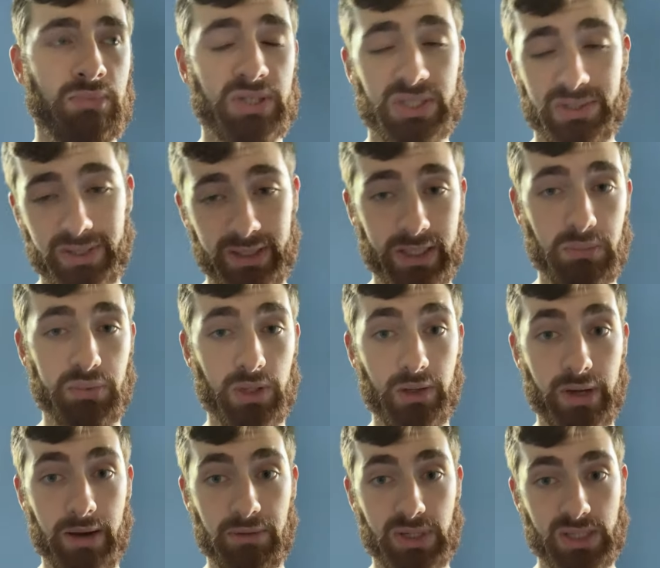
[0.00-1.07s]
slightly
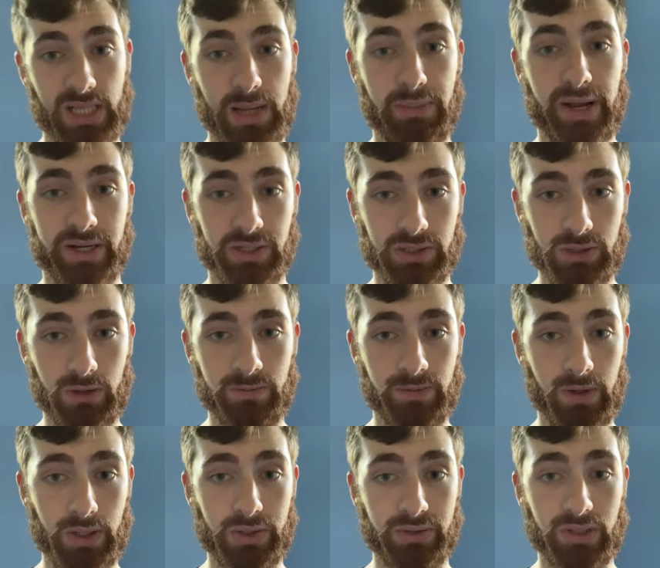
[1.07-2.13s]
below average linebacker so
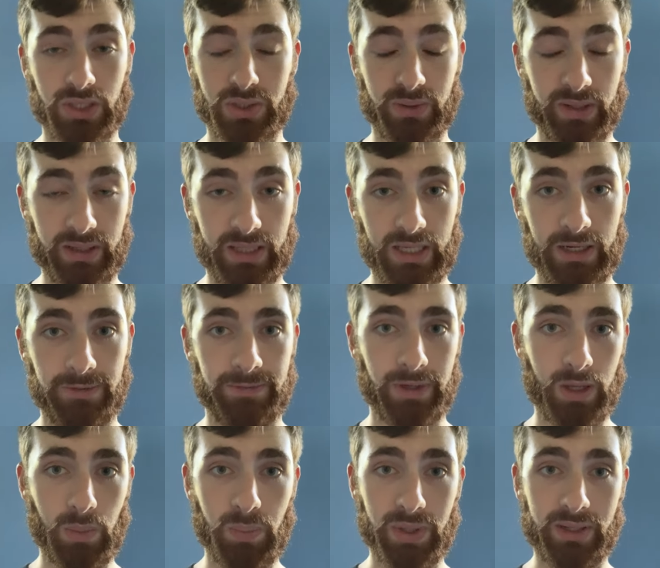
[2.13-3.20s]
far during his career in the
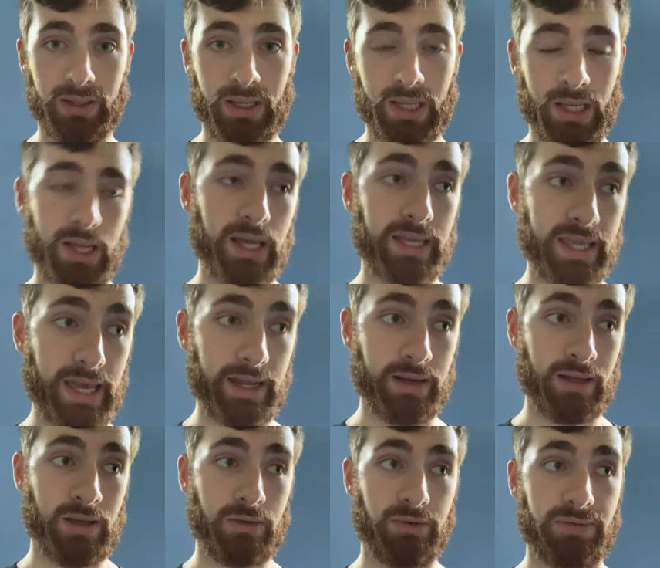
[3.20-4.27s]
NFL. But again,
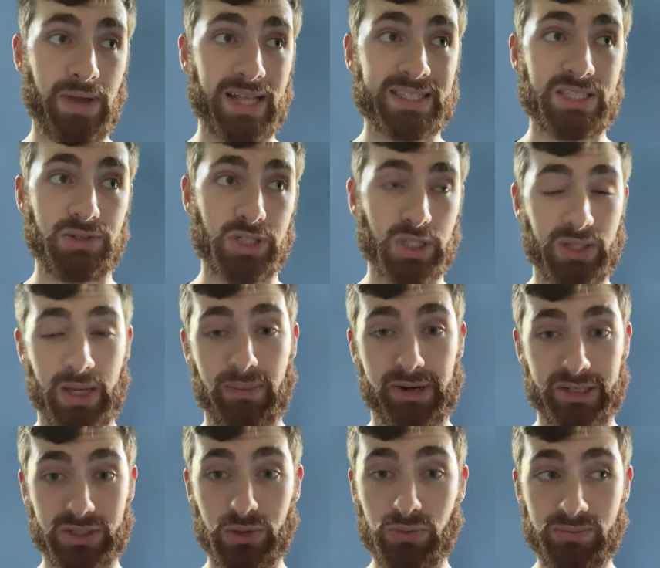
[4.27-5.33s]
we've had Steelers
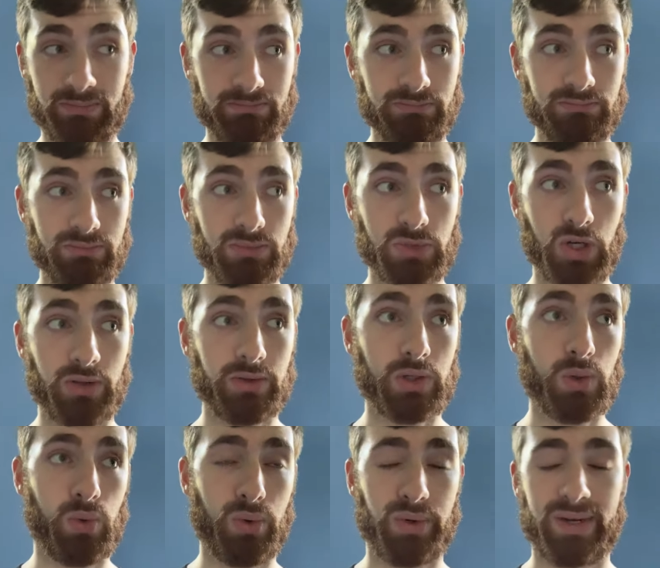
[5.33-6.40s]
linebackers who turned the
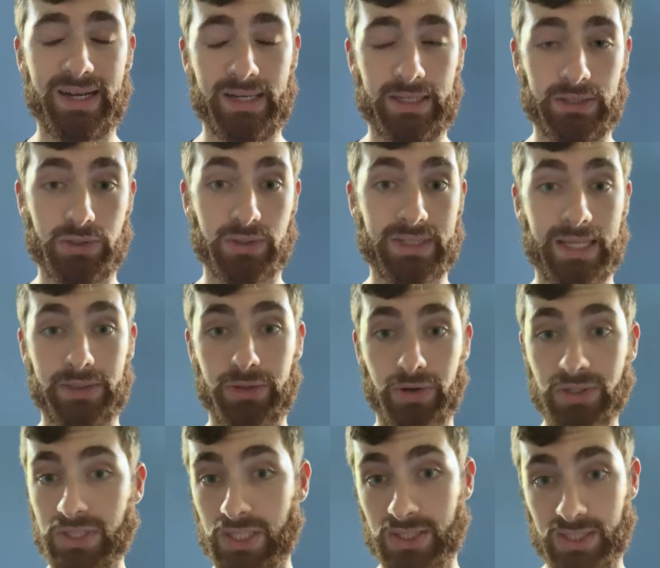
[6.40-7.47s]
corner during that
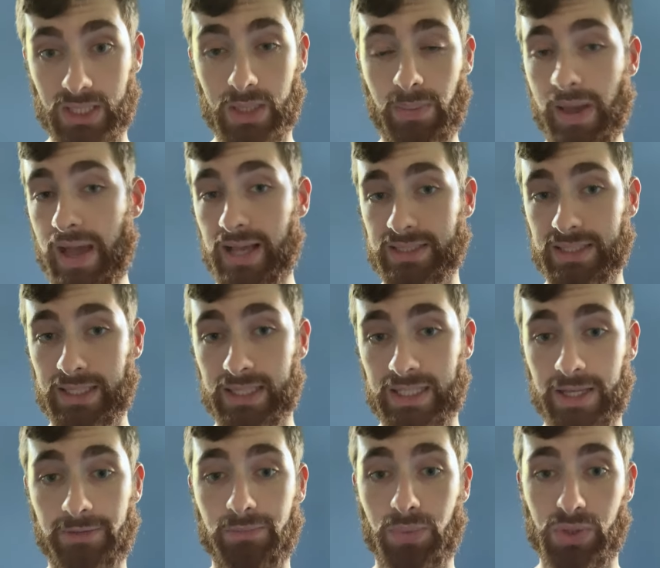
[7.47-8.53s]
third season in the past. I think
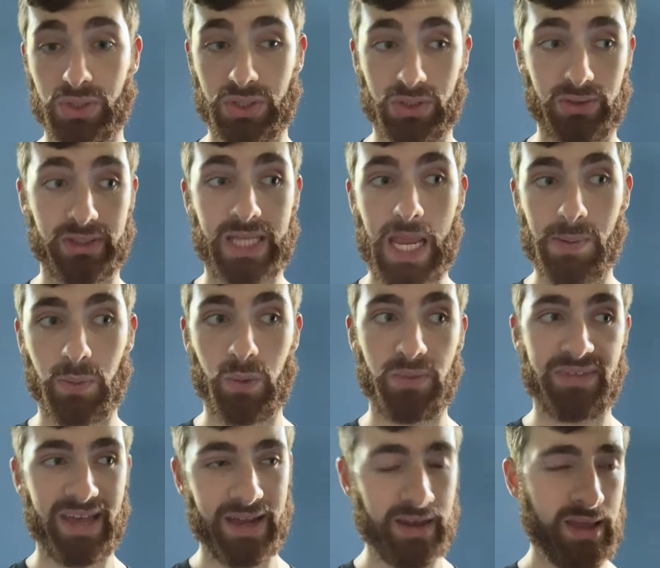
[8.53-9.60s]
Devin Bush is certainly capable
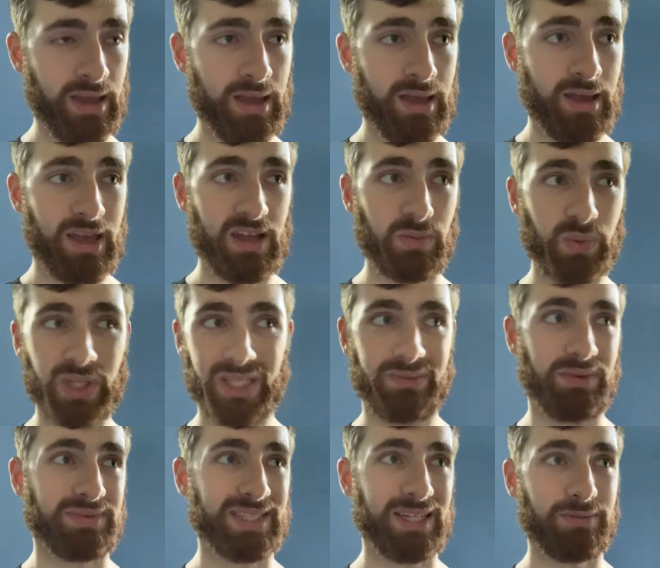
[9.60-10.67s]
of that. And really,
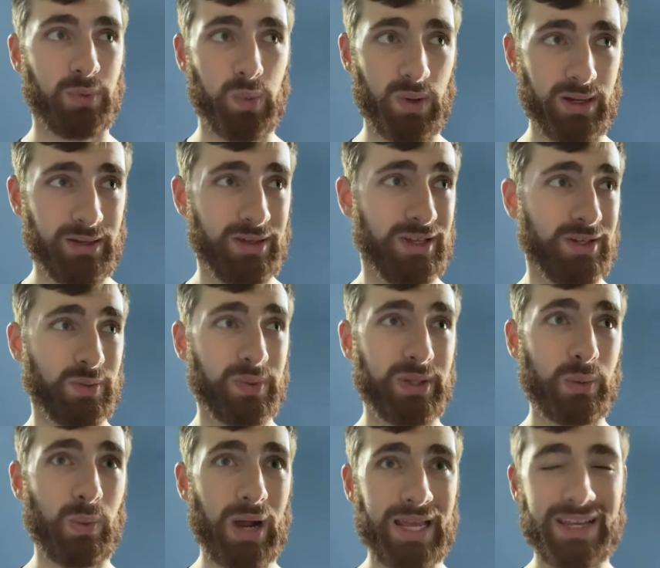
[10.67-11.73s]
we've seen him for what?
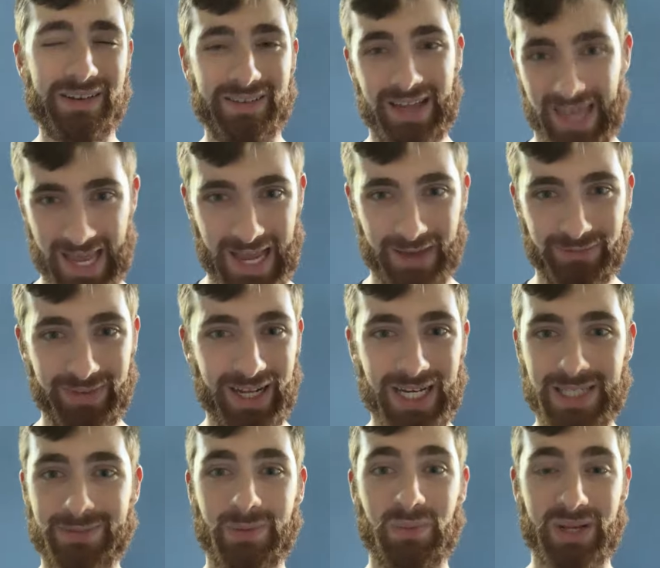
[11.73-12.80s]
really a year and a half, not
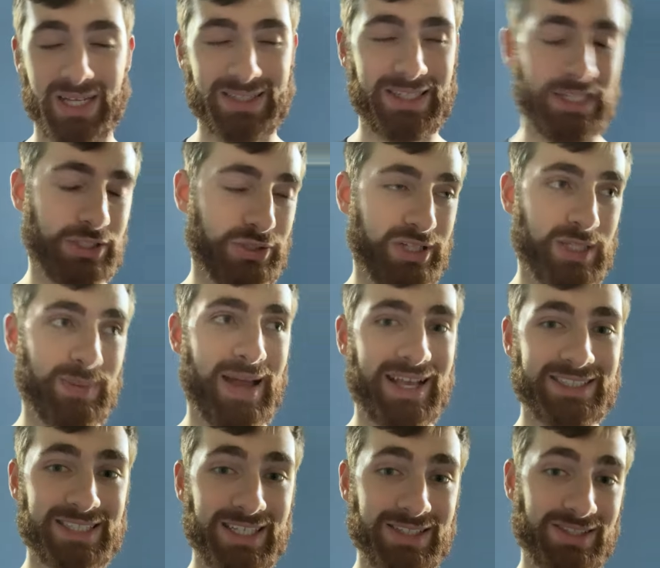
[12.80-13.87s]
even, because of the injury this
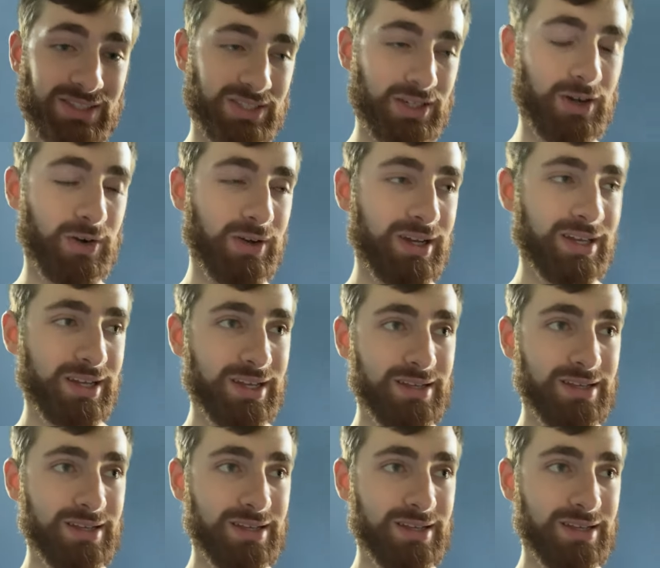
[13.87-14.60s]
past season. So